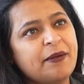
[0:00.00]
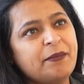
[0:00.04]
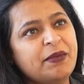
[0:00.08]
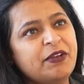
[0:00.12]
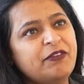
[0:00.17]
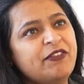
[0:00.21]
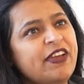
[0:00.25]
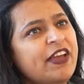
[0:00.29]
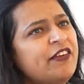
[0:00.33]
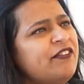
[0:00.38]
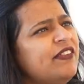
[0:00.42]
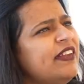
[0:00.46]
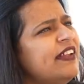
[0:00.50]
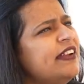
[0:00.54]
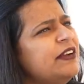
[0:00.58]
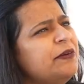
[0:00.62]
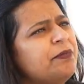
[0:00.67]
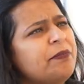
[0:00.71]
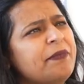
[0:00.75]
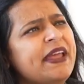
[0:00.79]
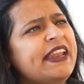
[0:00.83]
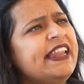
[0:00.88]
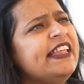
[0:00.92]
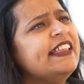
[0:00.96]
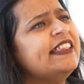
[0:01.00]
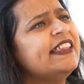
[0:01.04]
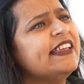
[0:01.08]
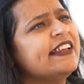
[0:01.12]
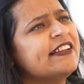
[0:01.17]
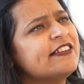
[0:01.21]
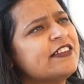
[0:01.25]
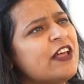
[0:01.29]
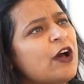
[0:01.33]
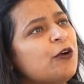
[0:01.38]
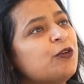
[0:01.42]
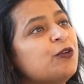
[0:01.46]
I mean, we have learned many
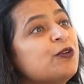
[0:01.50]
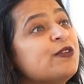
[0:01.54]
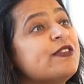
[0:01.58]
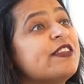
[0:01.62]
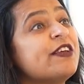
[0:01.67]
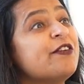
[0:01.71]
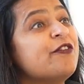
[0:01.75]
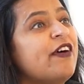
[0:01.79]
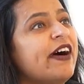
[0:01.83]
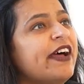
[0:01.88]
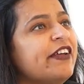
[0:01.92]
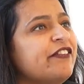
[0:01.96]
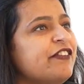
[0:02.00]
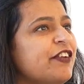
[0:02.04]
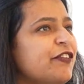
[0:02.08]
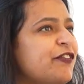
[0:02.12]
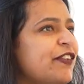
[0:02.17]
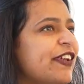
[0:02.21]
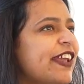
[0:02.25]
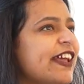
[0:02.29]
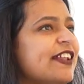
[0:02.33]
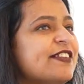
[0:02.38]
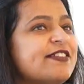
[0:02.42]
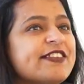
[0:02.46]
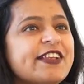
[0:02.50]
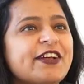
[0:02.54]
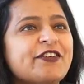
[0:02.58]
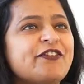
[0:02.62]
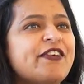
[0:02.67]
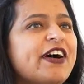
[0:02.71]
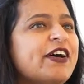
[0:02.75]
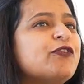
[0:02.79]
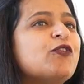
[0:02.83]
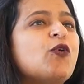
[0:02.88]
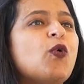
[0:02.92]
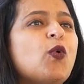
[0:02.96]
things how to survive. If we can
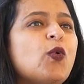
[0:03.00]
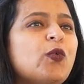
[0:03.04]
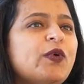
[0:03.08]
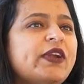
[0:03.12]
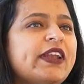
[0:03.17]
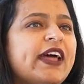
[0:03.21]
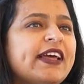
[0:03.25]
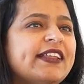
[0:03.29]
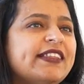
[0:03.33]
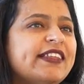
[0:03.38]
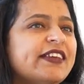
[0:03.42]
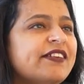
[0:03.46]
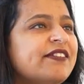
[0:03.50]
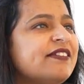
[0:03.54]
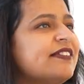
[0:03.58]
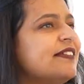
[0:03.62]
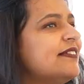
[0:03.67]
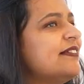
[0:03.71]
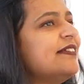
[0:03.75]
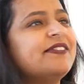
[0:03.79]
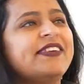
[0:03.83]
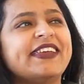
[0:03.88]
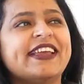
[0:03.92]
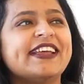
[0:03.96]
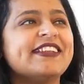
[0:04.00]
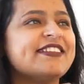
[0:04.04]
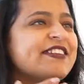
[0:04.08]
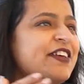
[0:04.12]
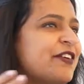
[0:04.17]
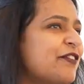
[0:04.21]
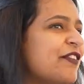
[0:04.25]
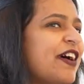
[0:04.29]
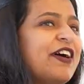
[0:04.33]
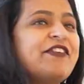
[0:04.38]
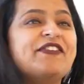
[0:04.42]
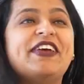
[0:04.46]
survive COVID, I think we can
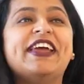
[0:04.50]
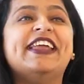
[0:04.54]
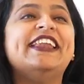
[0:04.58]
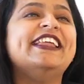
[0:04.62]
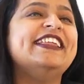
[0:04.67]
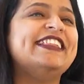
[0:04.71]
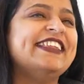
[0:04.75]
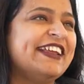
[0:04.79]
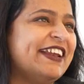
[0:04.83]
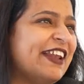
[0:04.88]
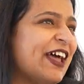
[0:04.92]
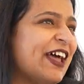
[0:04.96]
survive anything.